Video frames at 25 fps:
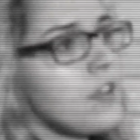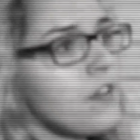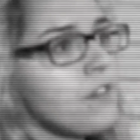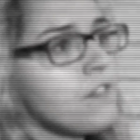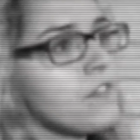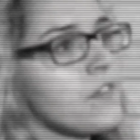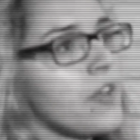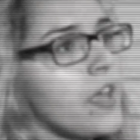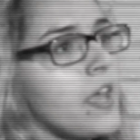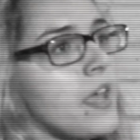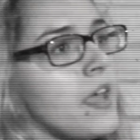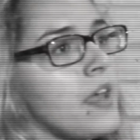of,
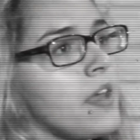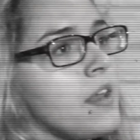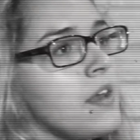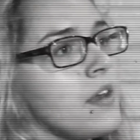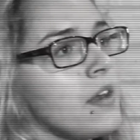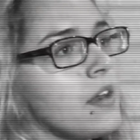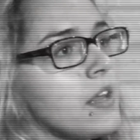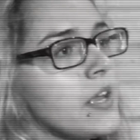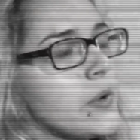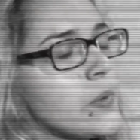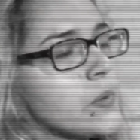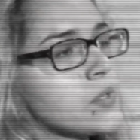
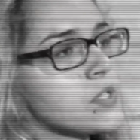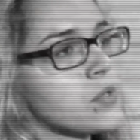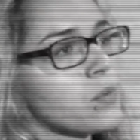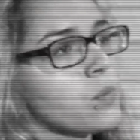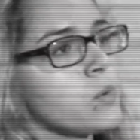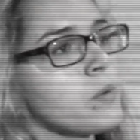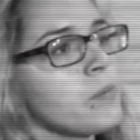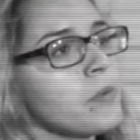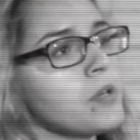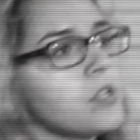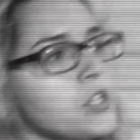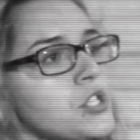and it was a
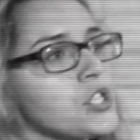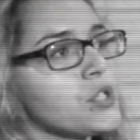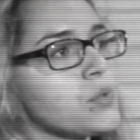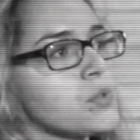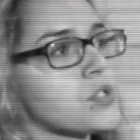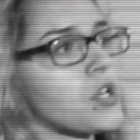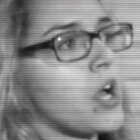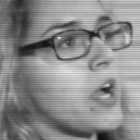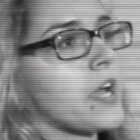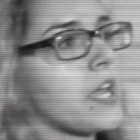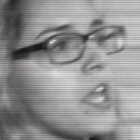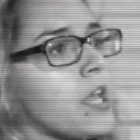woman, and she was
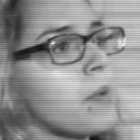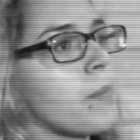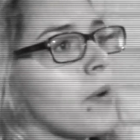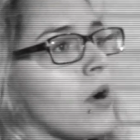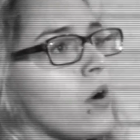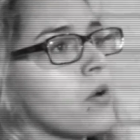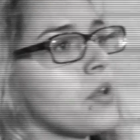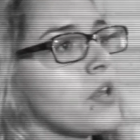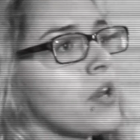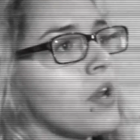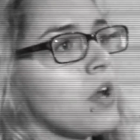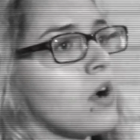talking
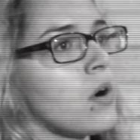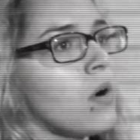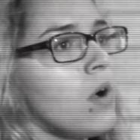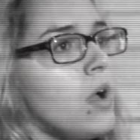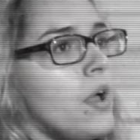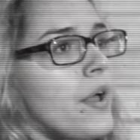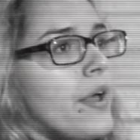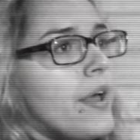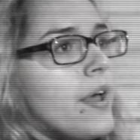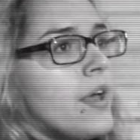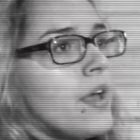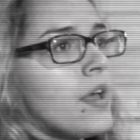about, you know,
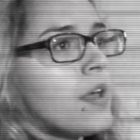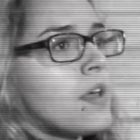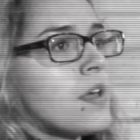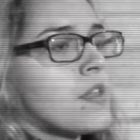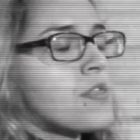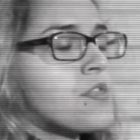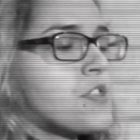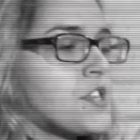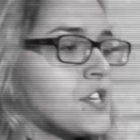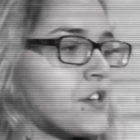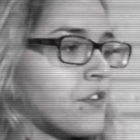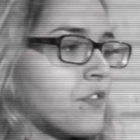
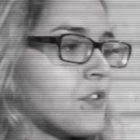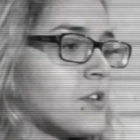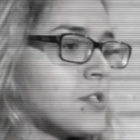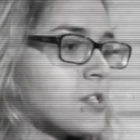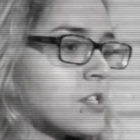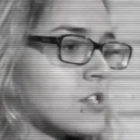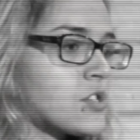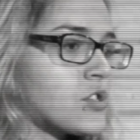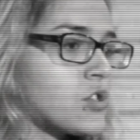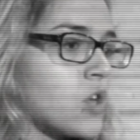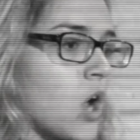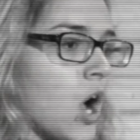the difference
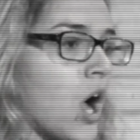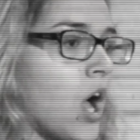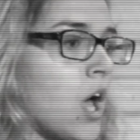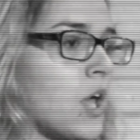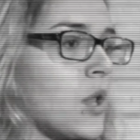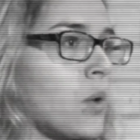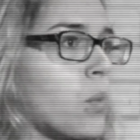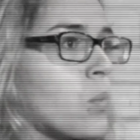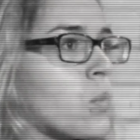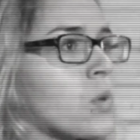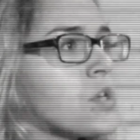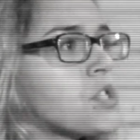is
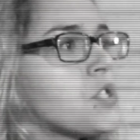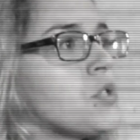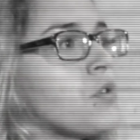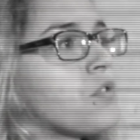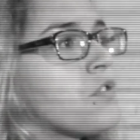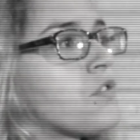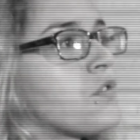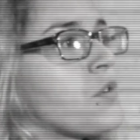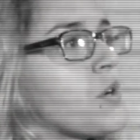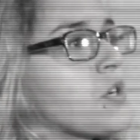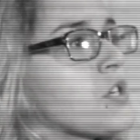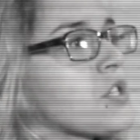not what you
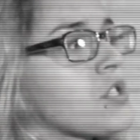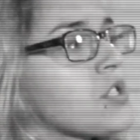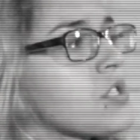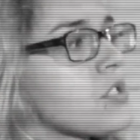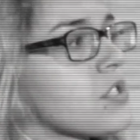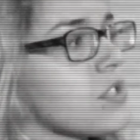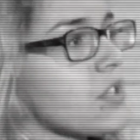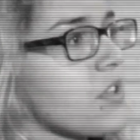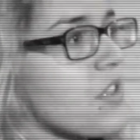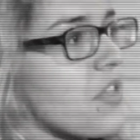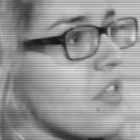first